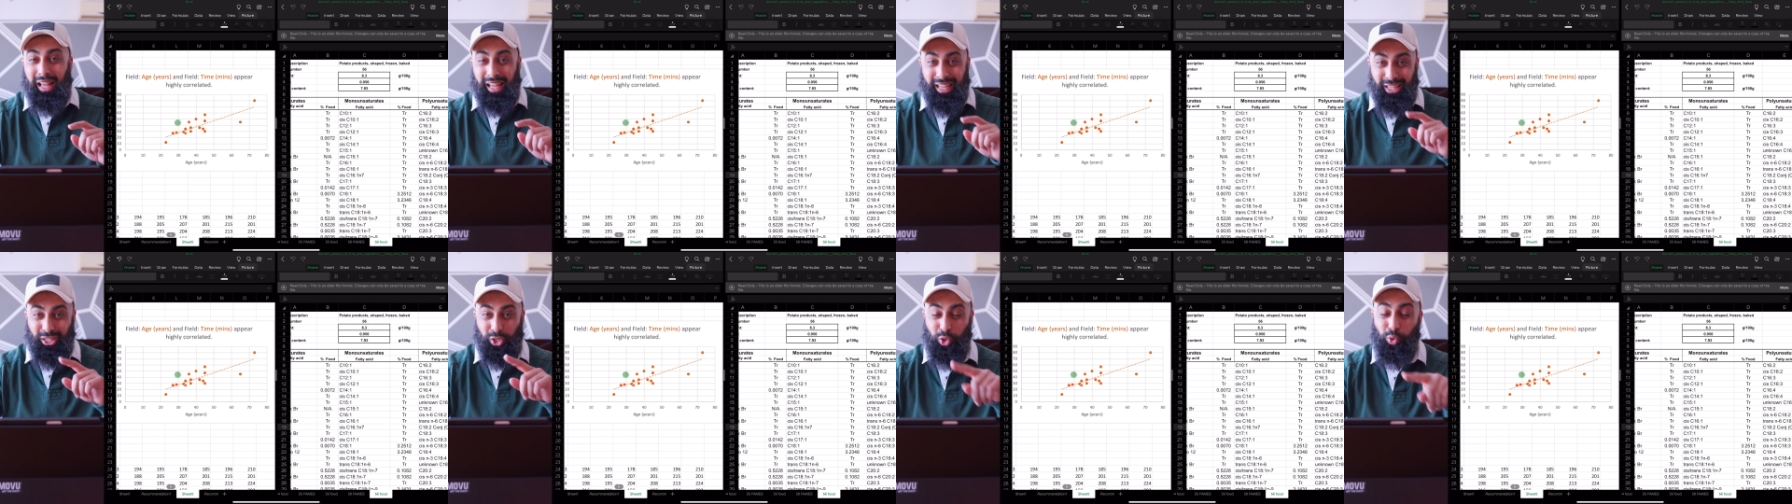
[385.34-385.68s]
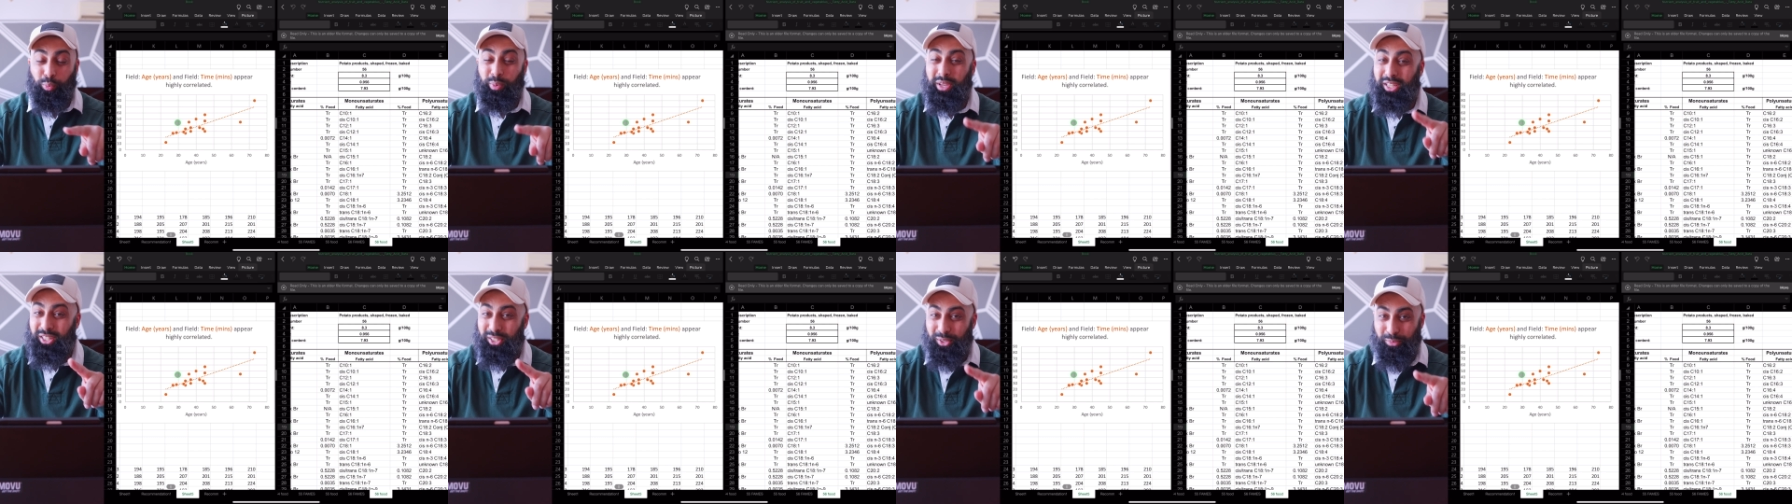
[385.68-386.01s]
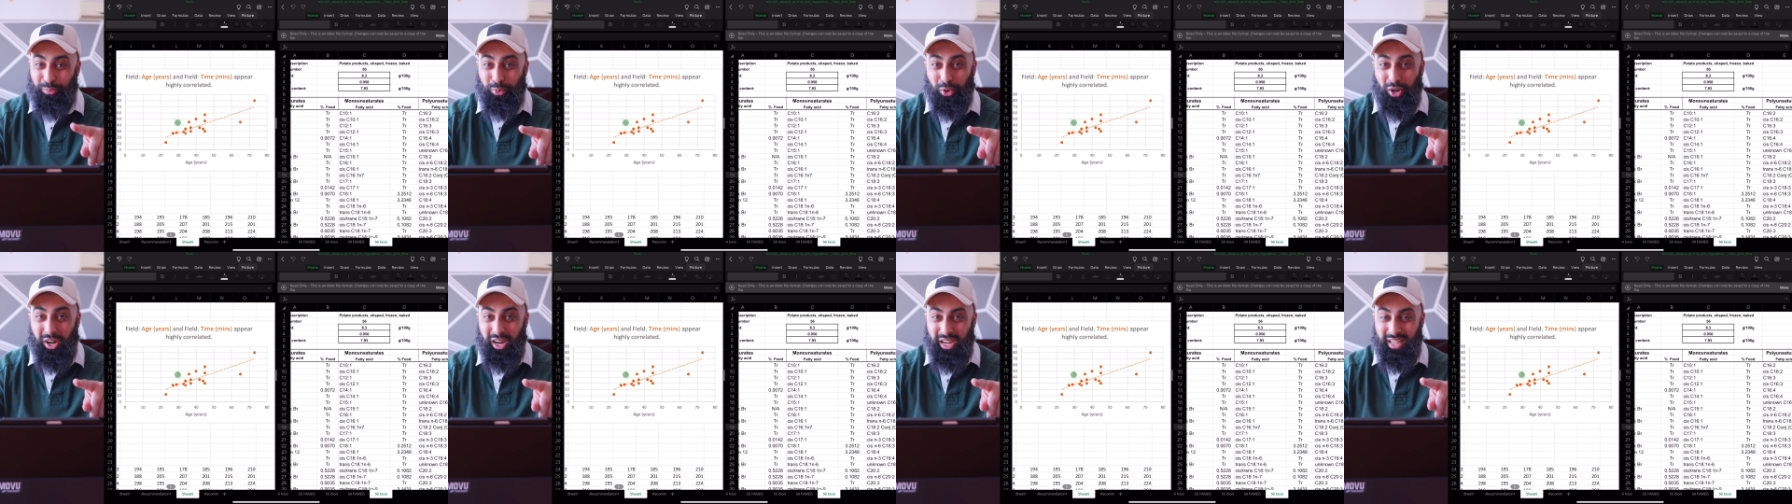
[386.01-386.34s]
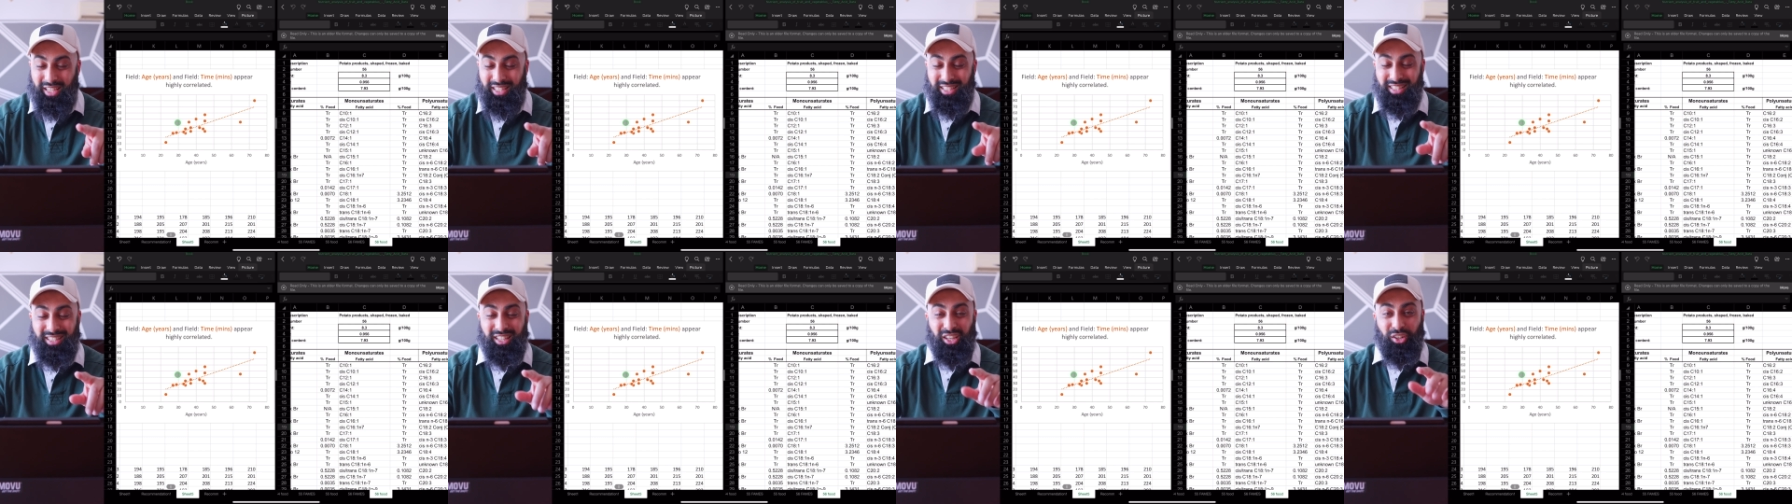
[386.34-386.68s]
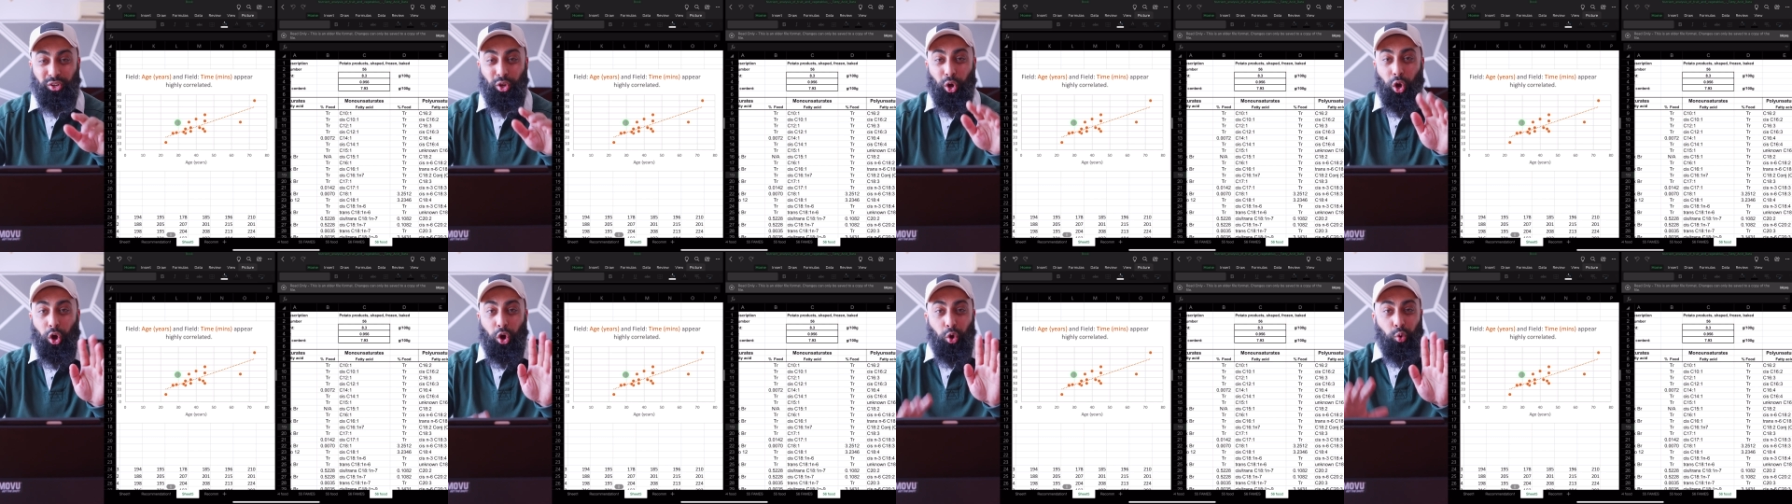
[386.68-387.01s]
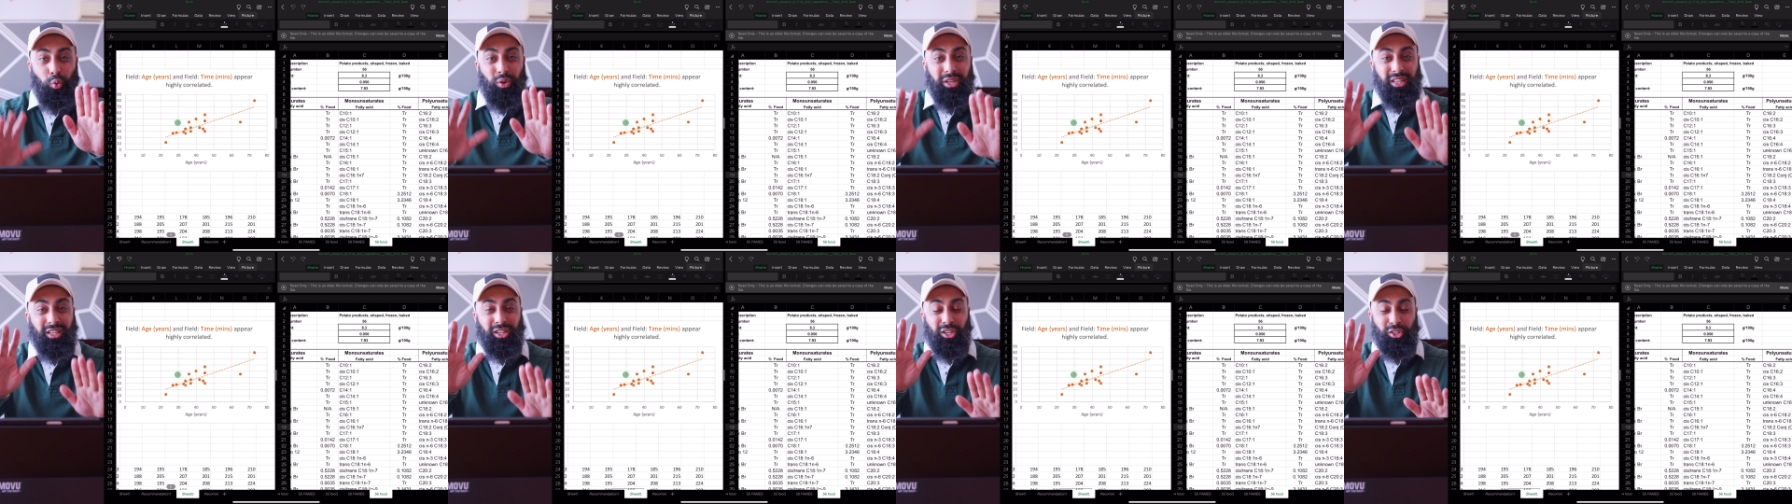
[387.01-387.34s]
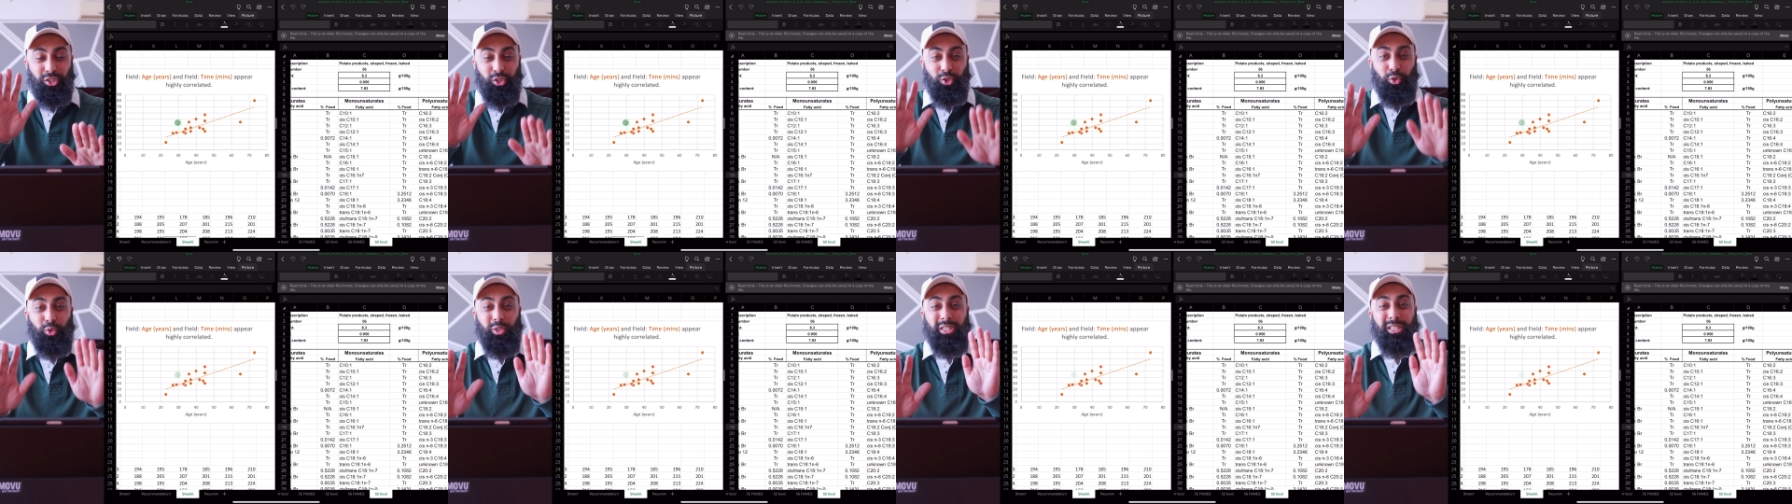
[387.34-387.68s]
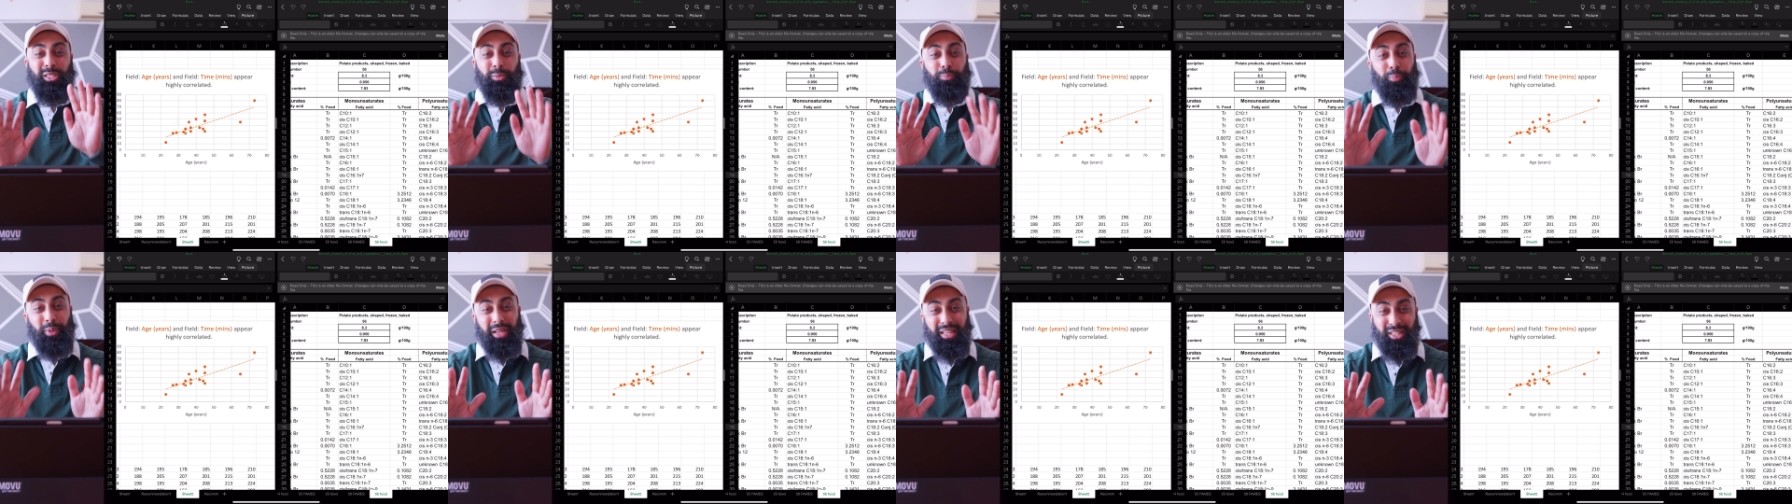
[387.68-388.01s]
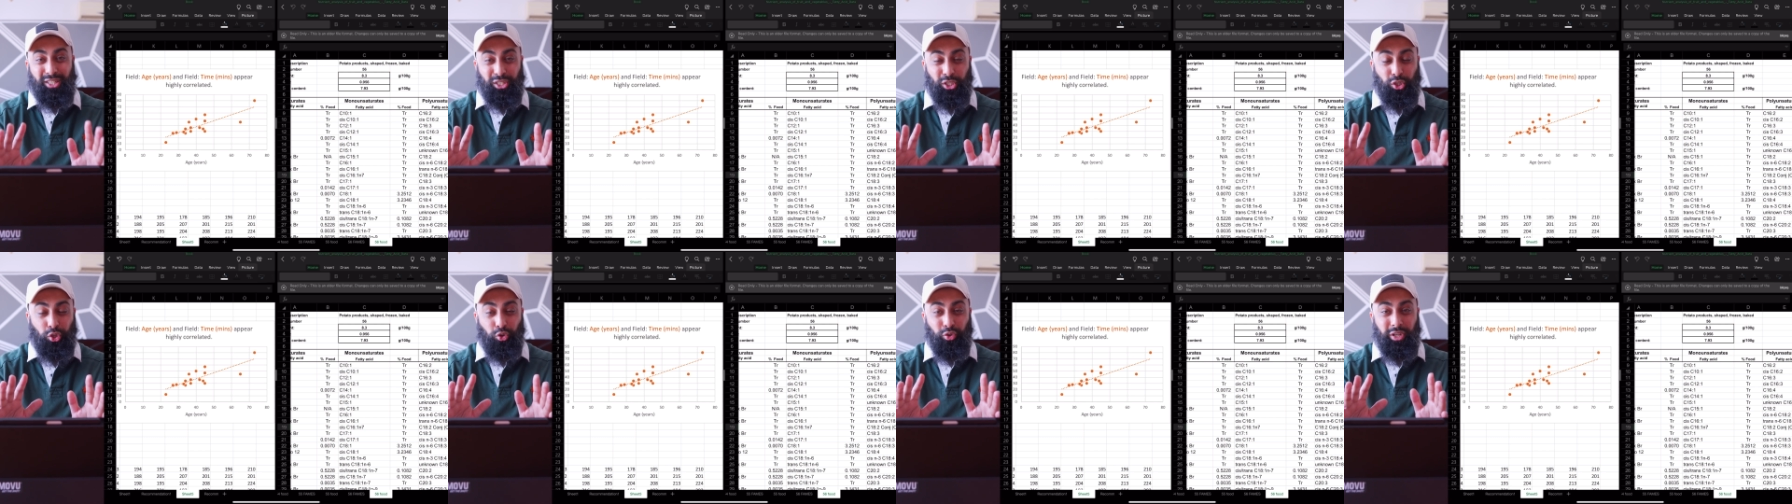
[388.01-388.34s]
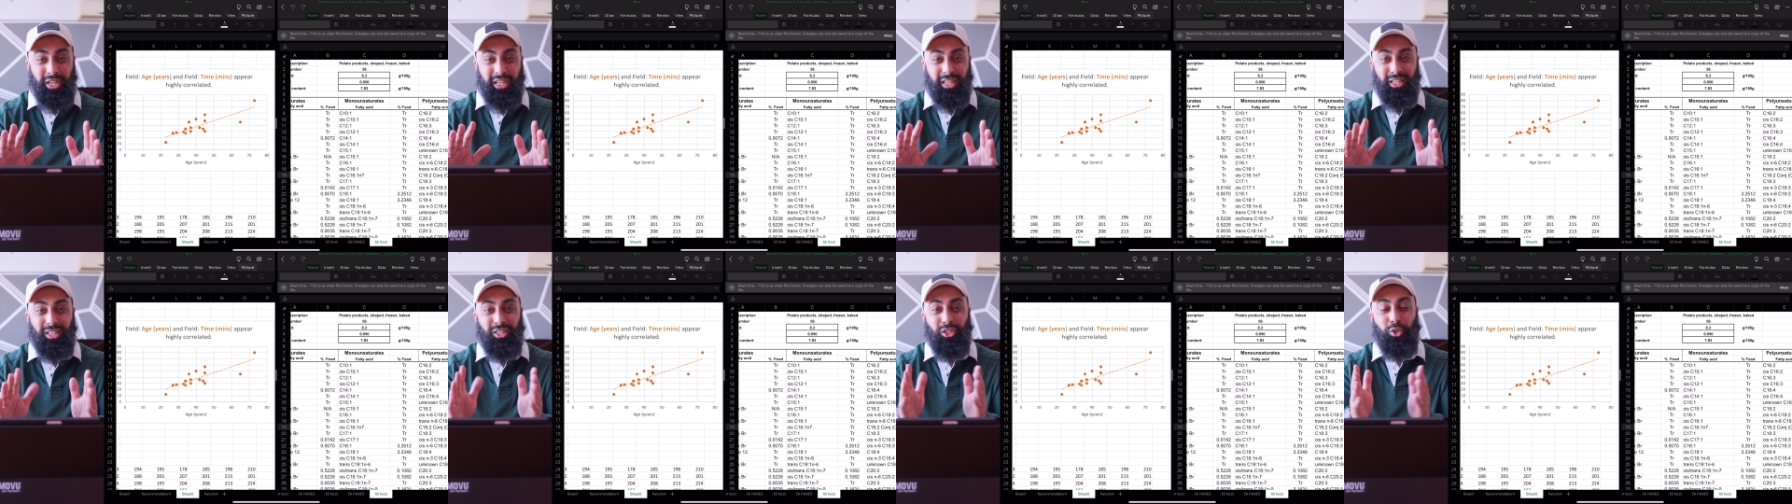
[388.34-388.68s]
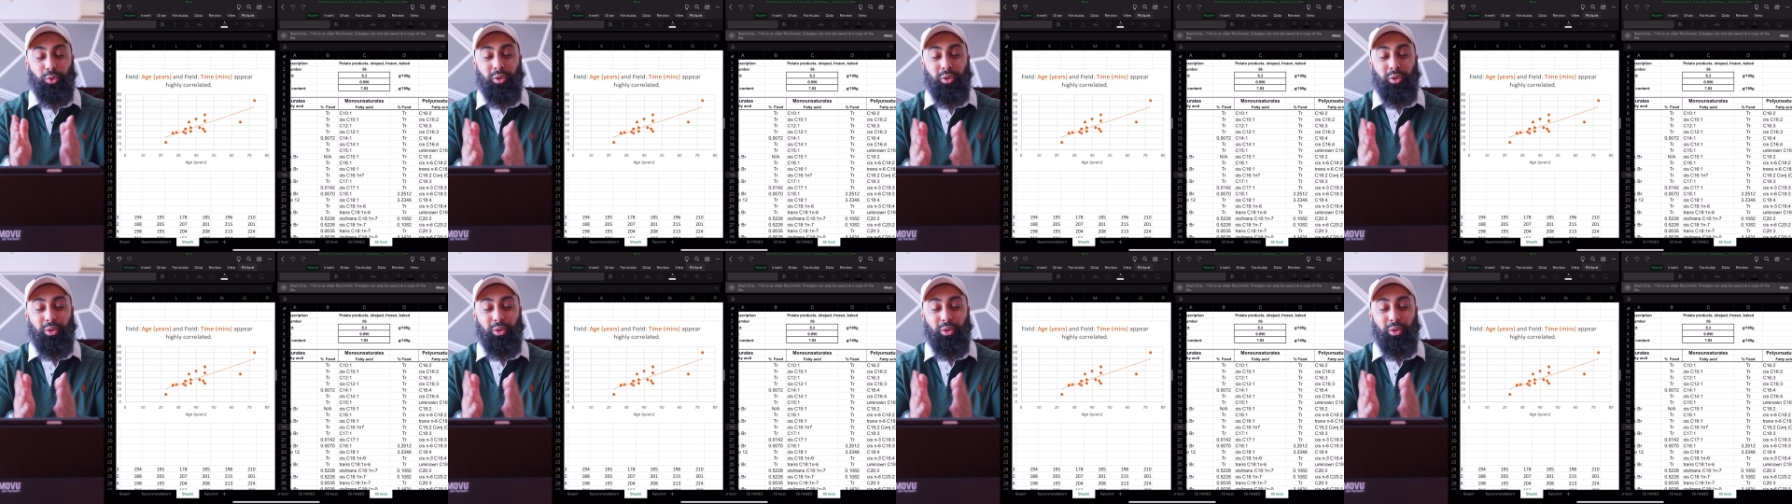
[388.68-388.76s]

You'd be surprised, not only can you do split screen,